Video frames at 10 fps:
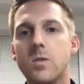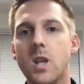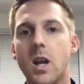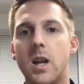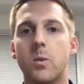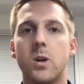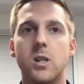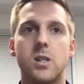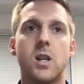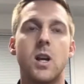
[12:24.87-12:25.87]
And it
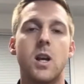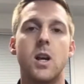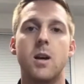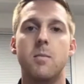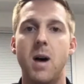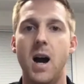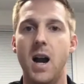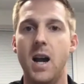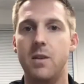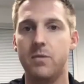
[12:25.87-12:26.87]
was
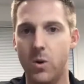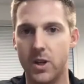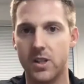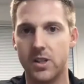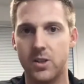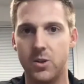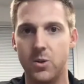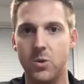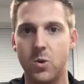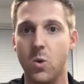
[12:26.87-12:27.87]
my focus
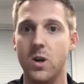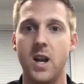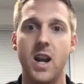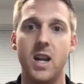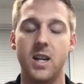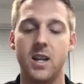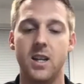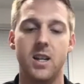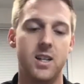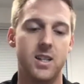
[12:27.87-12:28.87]
to coordinate
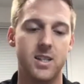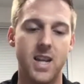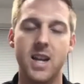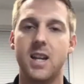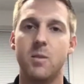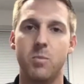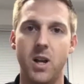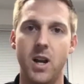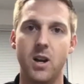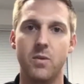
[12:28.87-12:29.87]
taking a
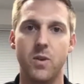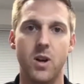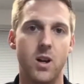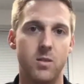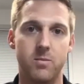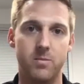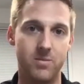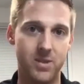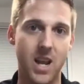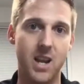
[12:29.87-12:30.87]
player from
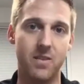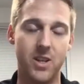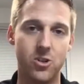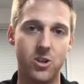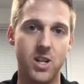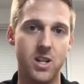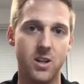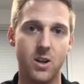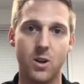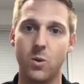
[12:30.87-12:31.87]
day of injury
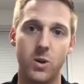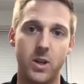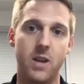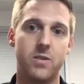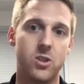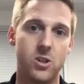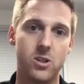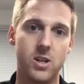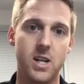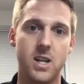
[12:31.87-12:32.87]
or day of
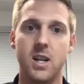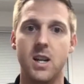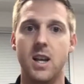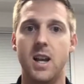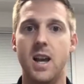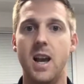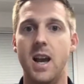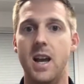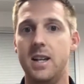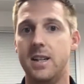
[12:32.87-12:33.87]
surgery
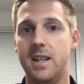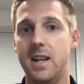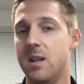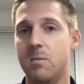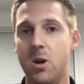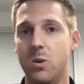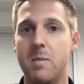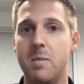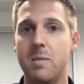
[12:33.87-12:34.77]
and getting them all the way